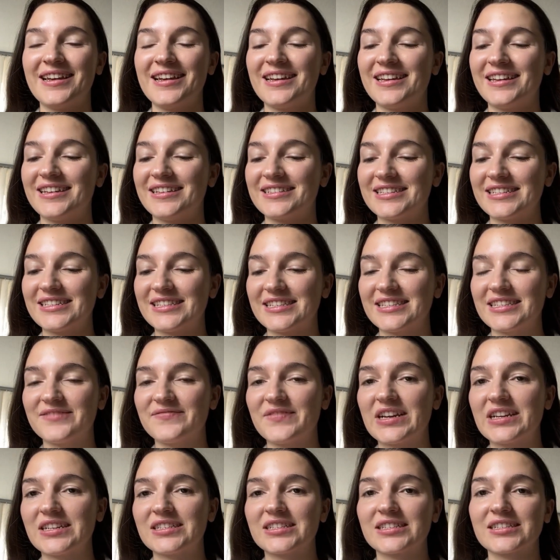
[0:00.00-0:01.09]
in Destiny
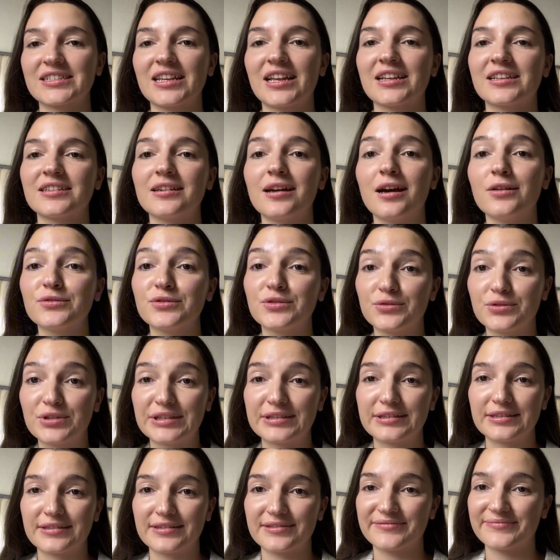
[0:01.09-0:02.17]
Matrix and how to
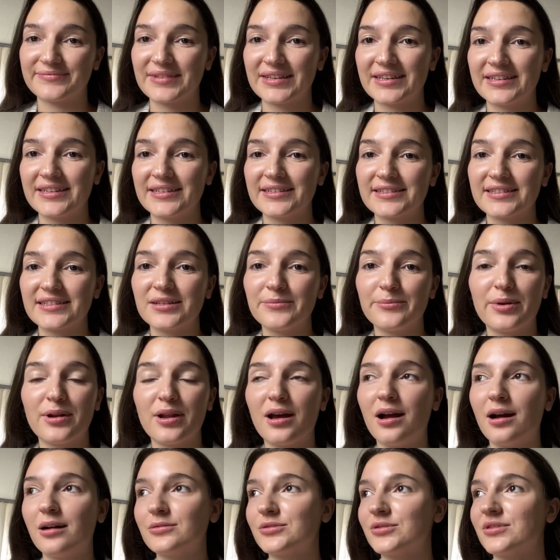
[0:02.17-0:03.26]
read it. Simply
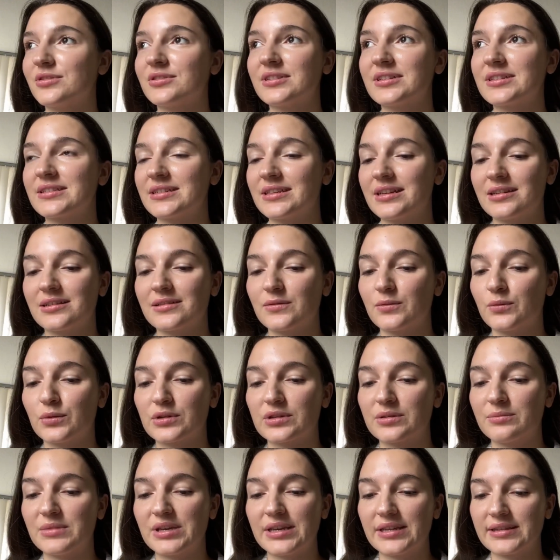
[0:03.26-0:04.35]
how to understand
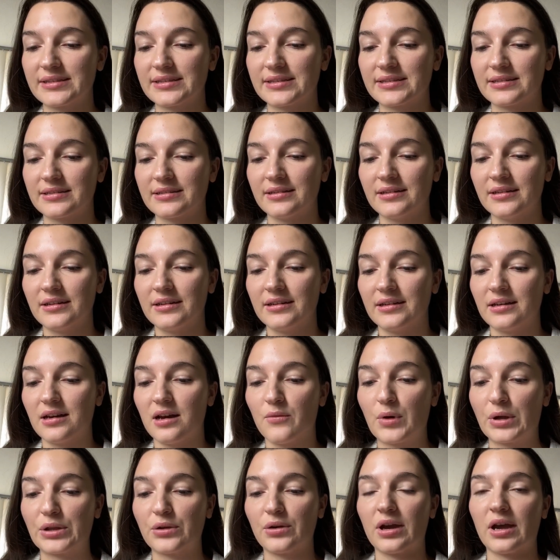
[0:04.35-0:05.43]
what means
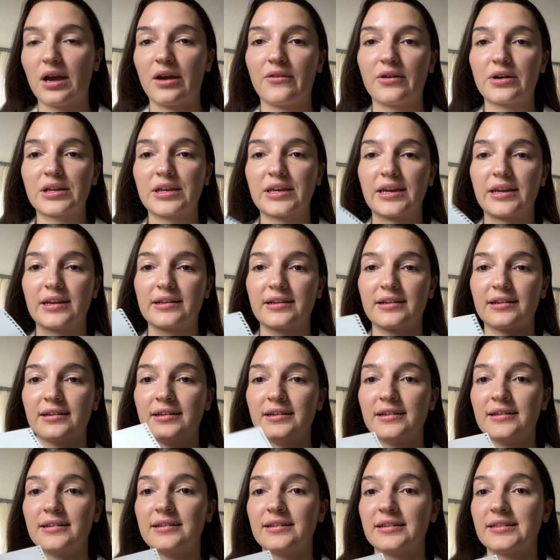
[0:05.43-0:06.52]
when you have Arcana
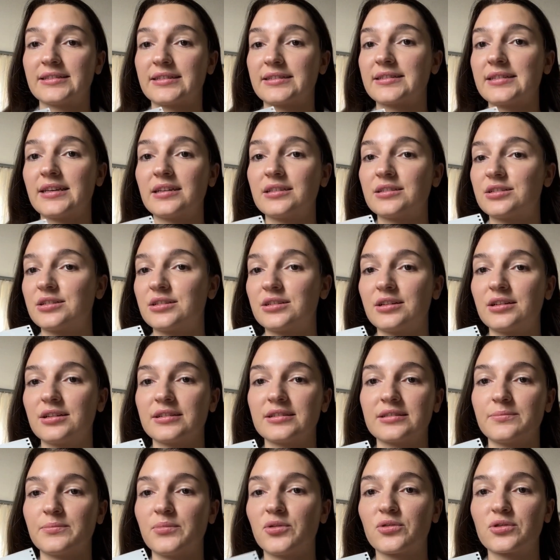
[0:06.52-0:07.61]
in the center, in
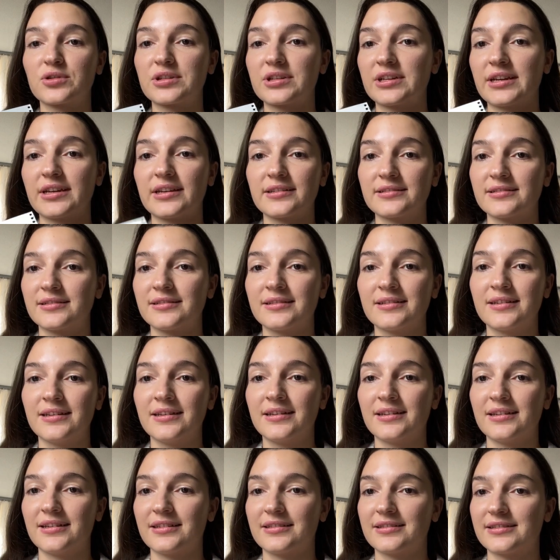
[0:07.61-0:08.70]
the portrait,
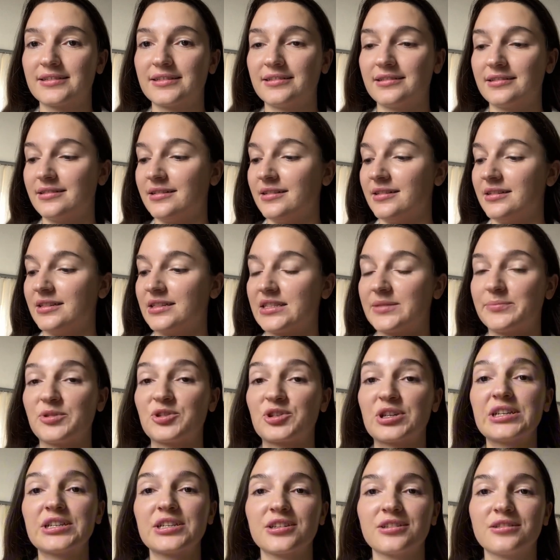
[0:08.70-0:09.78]
in the
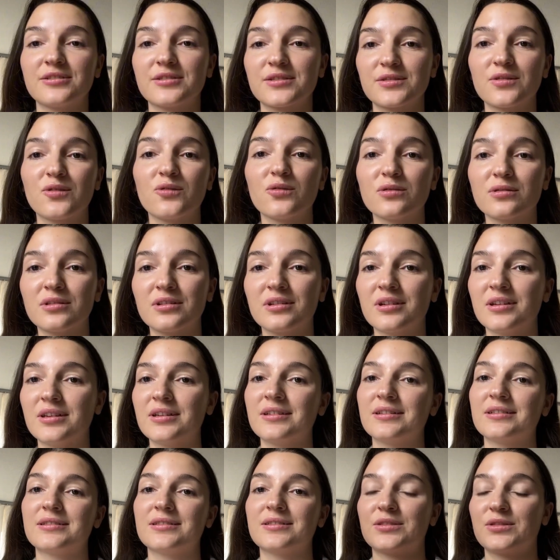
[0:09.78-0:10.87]
inspirational zone.
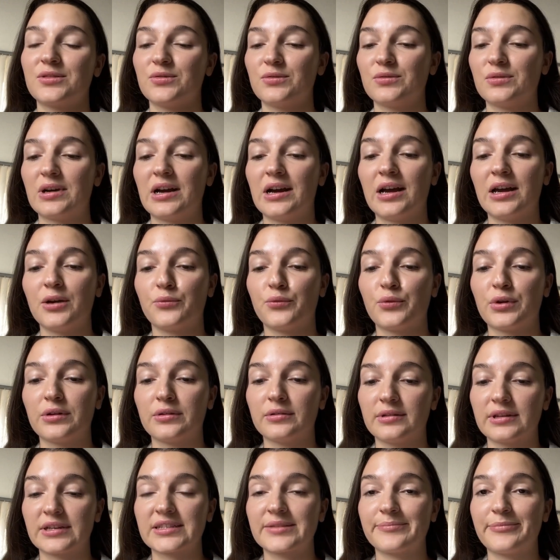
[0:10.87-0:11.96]
So I
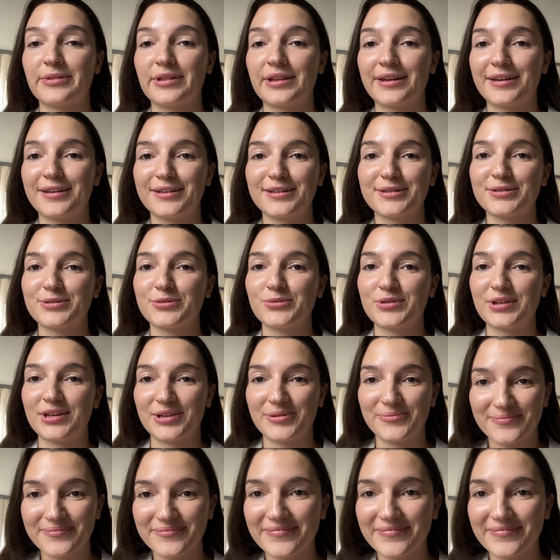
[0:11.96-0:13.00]
will explain it today.